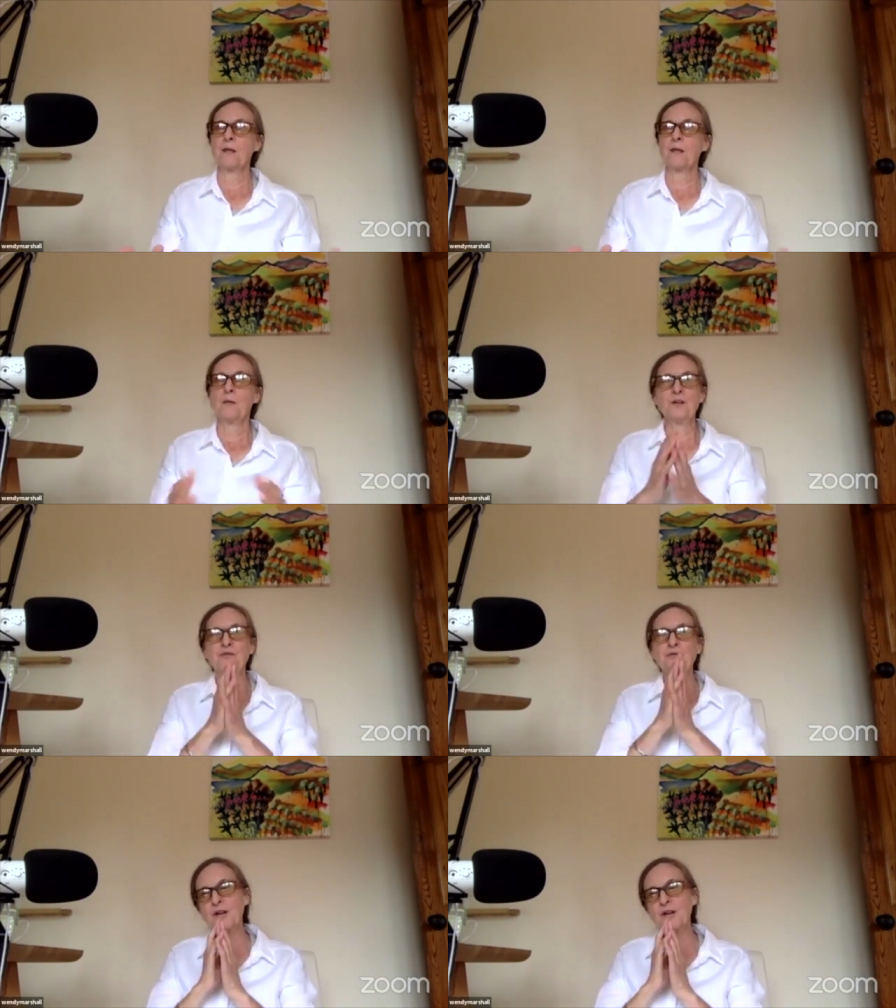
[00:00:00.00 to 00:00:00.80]
But
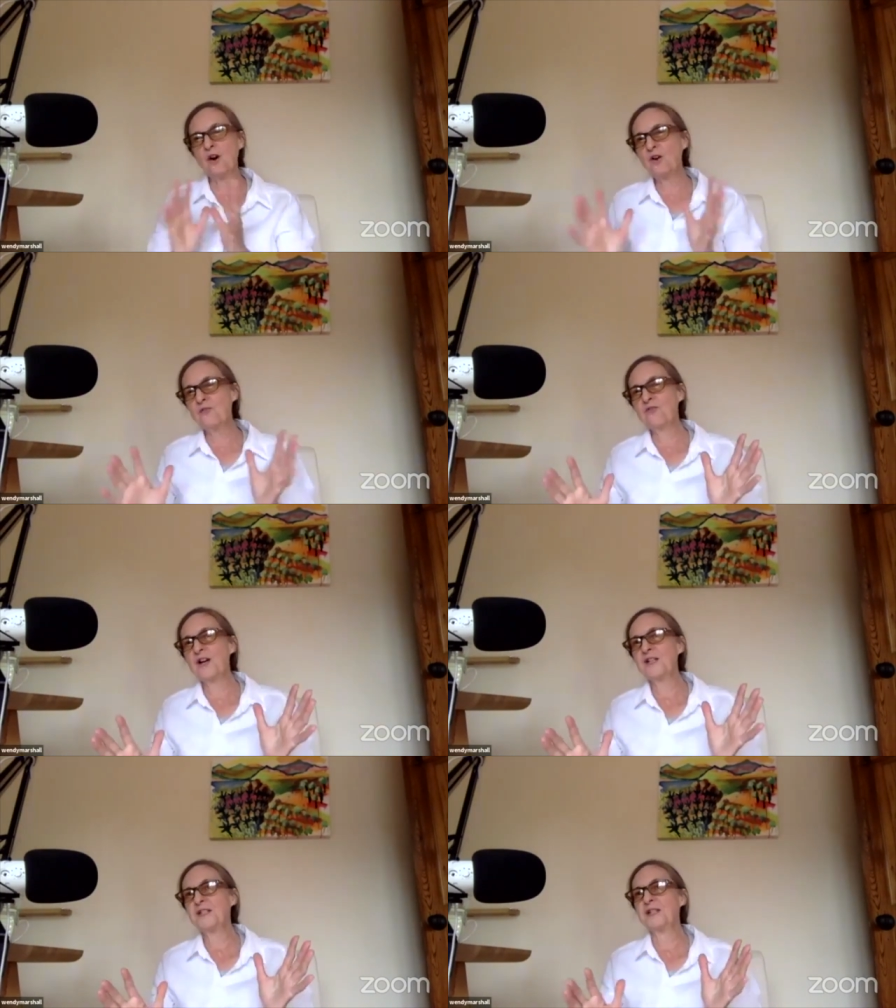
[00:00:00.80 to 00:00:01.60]
if we can't
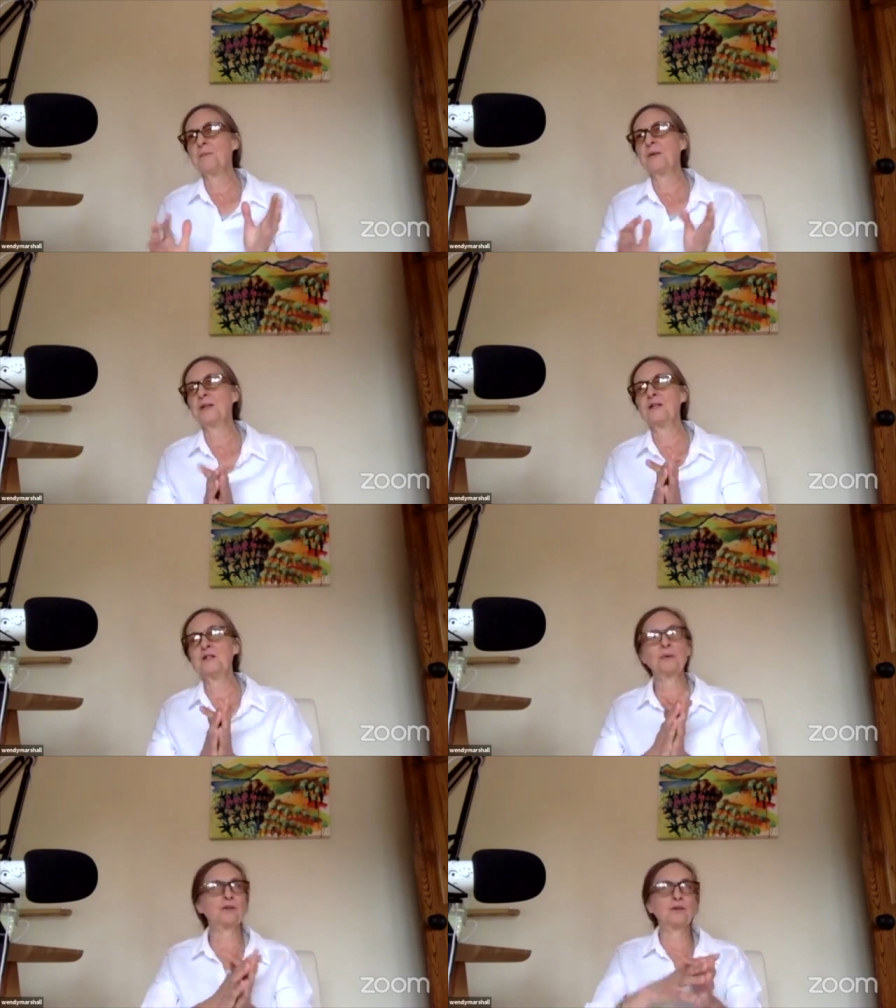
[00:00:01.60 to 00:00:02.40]
find any peace
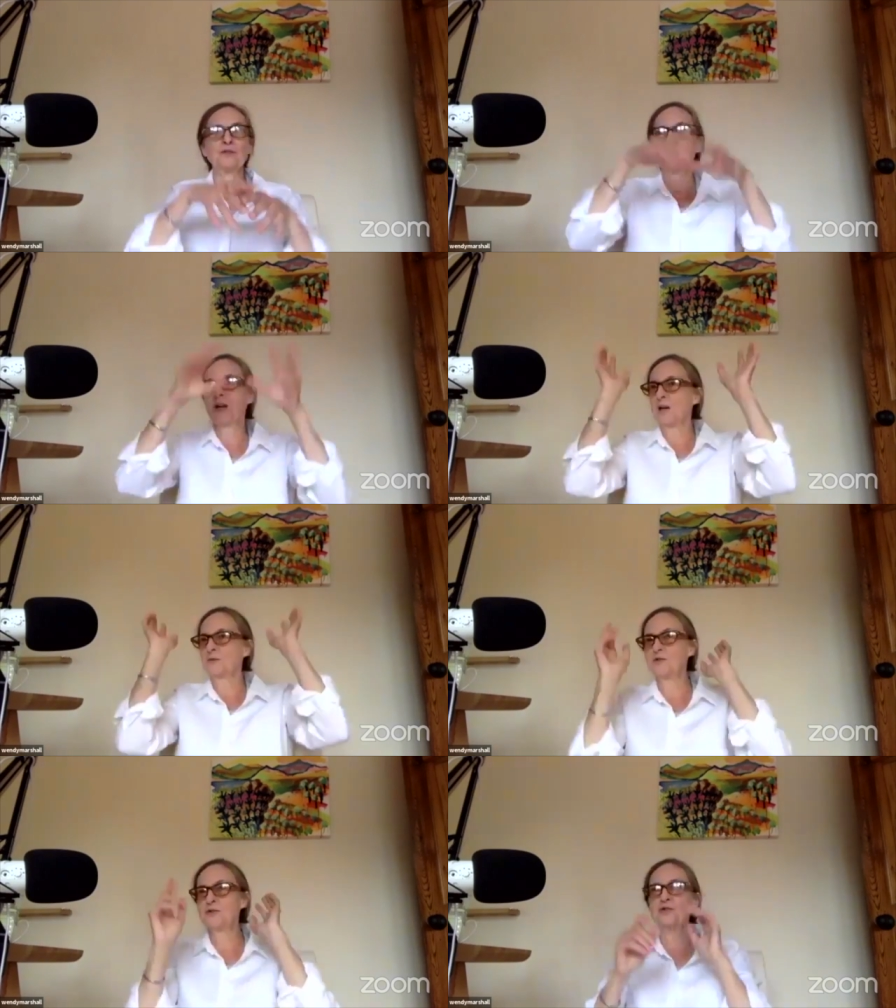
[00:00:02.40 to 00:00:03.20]
because the house
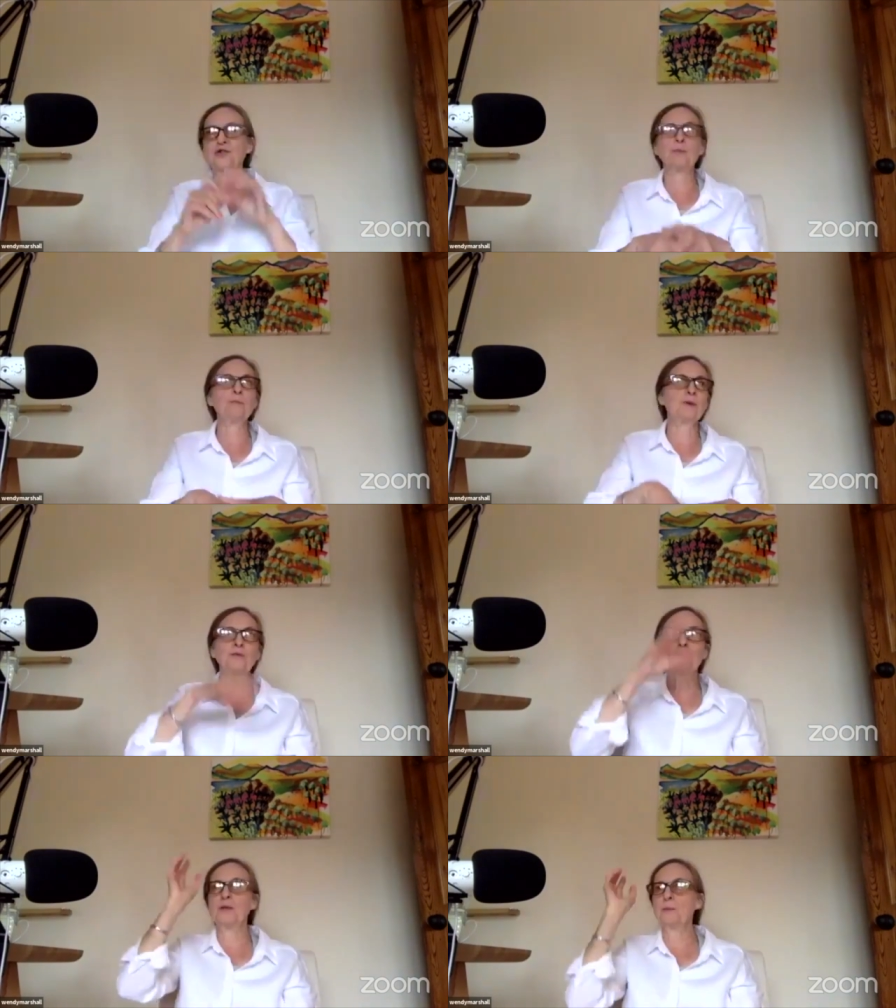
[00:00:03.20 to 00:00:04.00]
is just jumping with
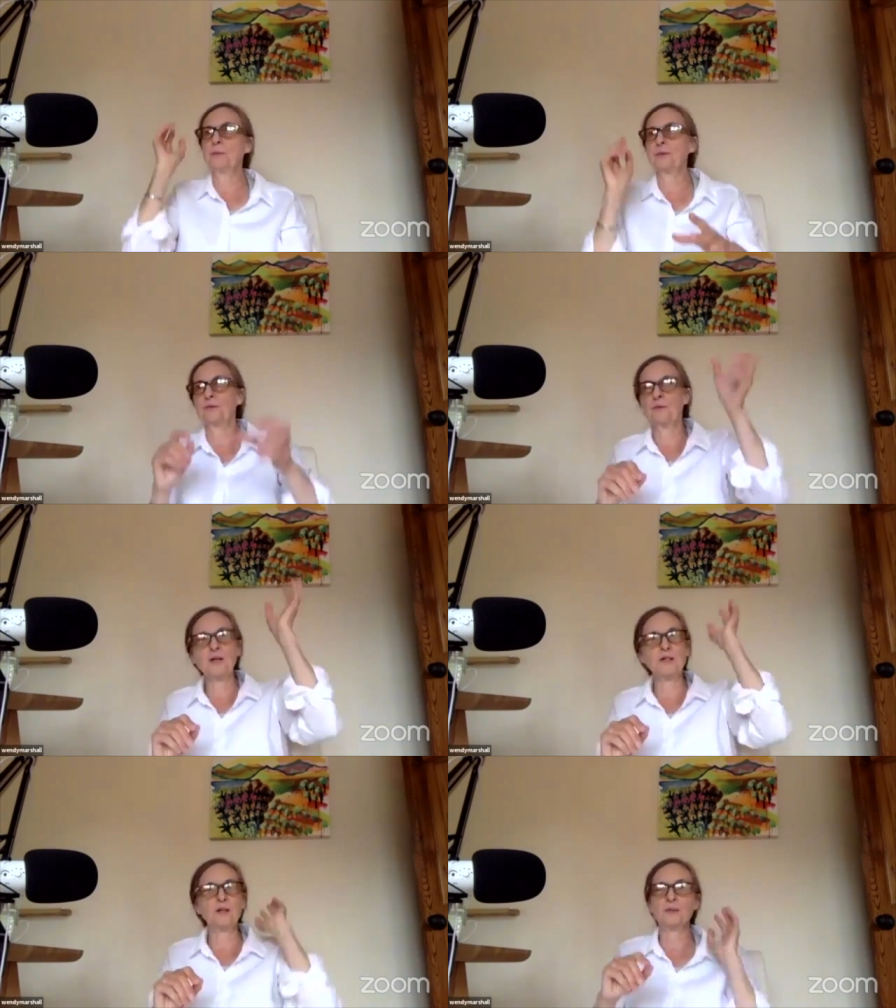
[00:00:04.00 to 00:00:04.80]
people and
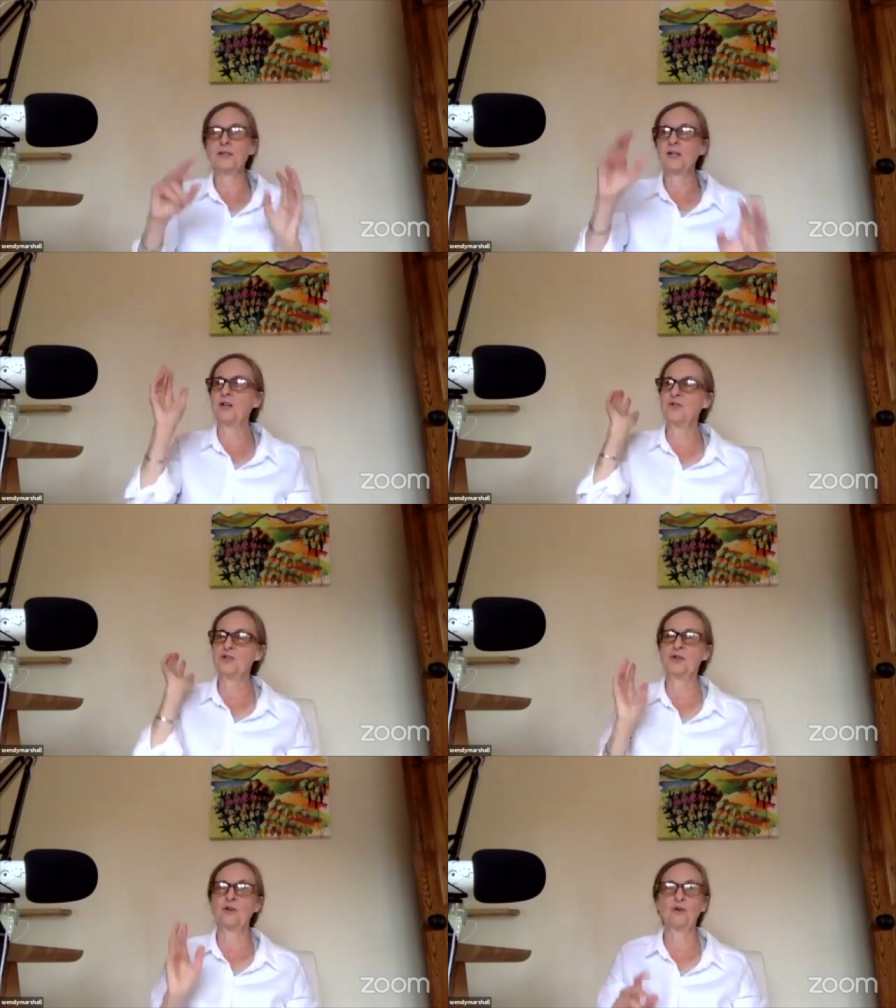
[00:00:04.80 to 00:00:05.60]
radio and
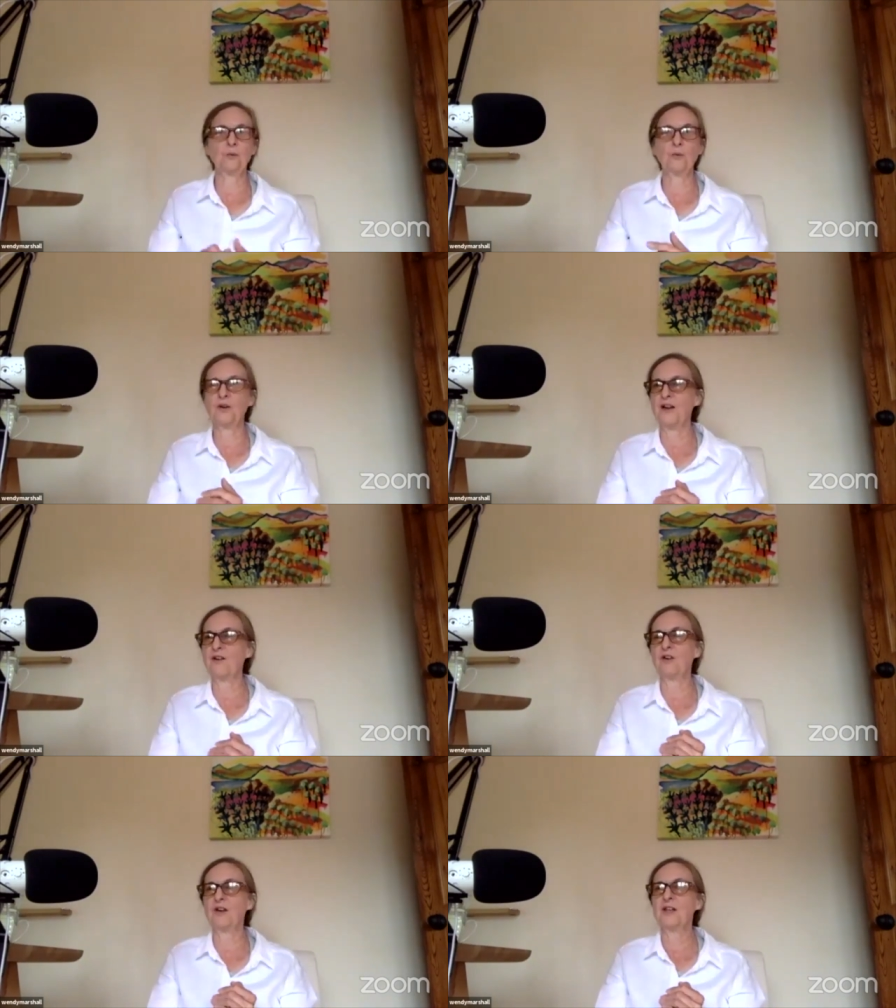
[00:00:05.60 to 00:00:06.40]
television on or
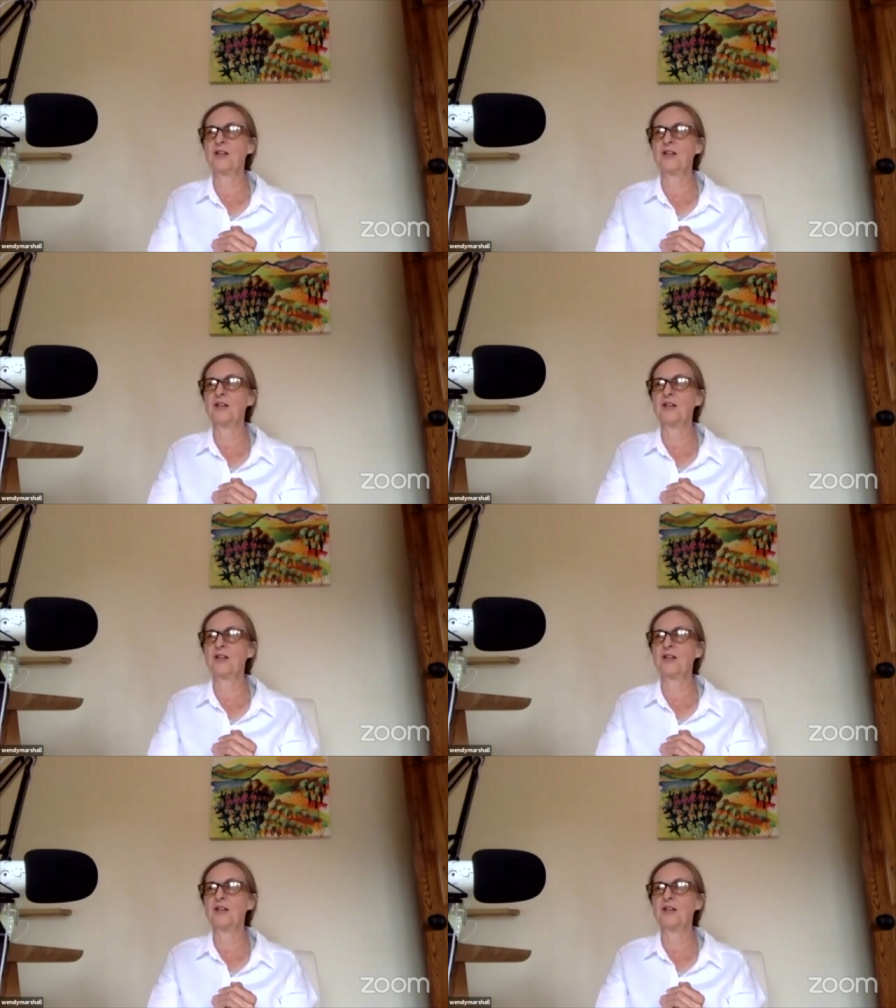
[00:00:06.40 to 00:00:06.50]
whatever,